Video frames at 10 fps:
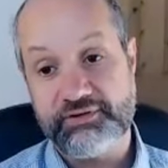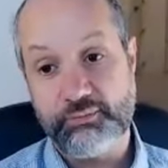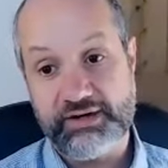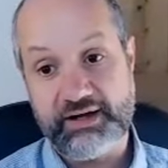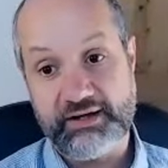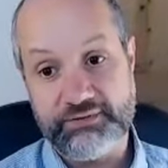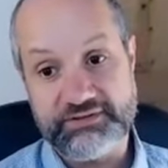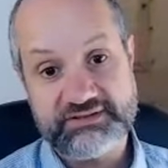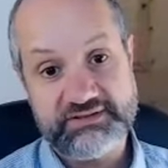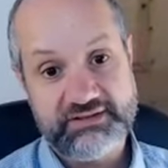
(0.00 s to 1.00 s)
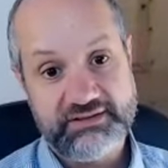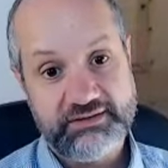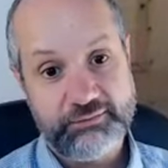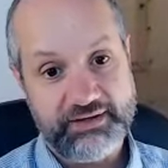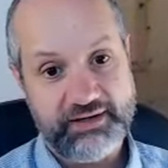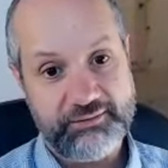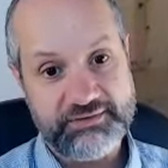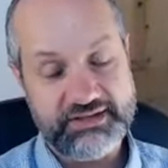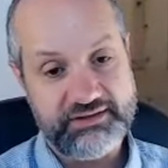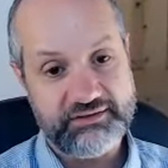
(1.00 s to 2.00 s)
than when I was
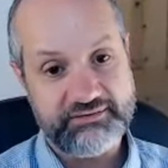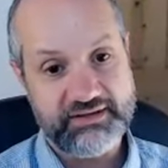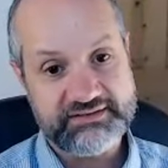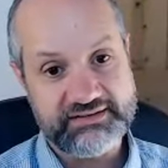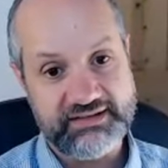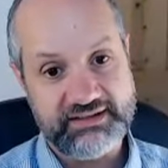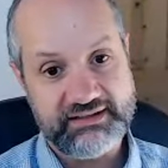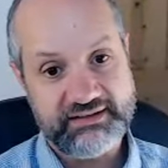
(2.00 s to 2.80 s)
at university.